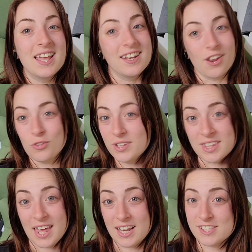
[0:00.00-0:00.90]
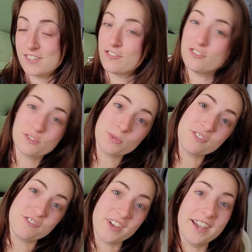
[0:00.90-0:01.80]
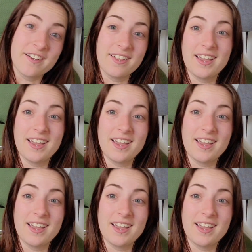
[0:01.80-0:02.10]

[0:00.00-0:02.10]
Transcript: not only that, it's the first one to fail.